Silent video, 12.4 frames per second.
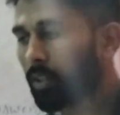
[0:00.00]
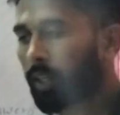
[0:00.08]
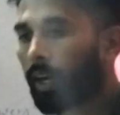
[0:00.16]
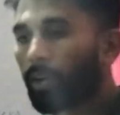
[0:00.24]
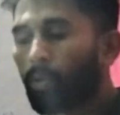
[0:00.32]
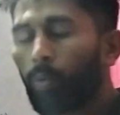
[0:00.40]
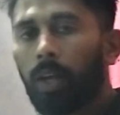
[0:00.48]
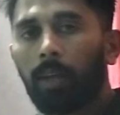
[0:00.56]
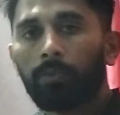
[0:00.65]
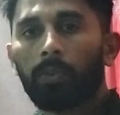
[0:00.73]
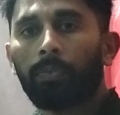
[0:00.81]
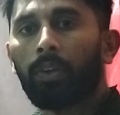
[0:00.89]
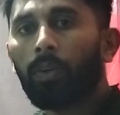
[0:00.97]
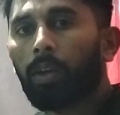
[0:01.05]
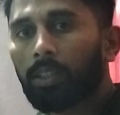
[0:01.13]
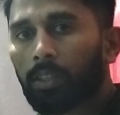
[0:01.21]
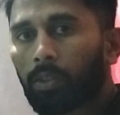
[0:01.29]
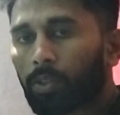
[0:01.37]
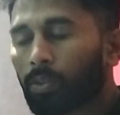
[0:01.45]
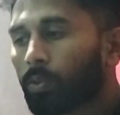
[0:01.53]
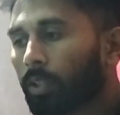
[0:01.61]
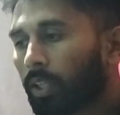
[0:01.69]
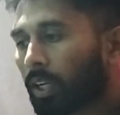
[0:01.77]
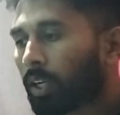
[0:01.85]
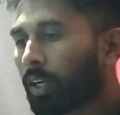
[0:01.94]
There are two types of introduction also.
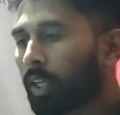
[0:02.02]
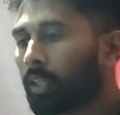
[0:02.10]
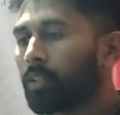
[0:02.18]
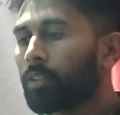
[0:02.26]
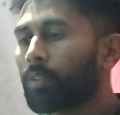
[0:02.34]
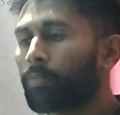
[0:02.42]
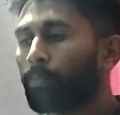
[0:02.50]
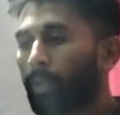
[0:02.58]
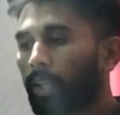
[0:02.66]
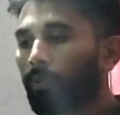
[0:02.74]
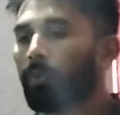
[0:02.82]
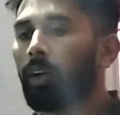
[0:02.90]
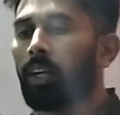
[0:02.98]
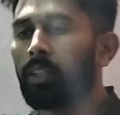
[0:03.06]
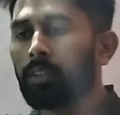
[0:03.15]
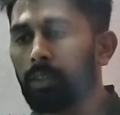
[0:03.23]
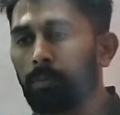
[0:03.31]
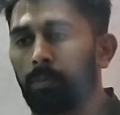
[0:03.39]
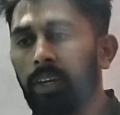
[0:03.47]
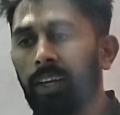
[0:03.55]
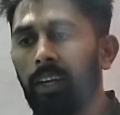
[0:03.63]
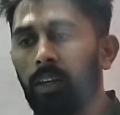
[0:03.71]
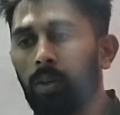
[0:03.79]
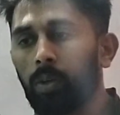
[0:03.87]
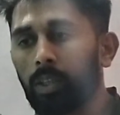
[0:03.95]
There are like brief and some
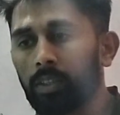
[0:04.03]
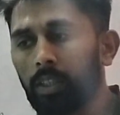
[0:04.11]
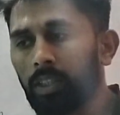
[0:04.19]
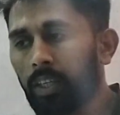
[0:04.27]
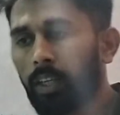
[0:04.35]
detailed introduction.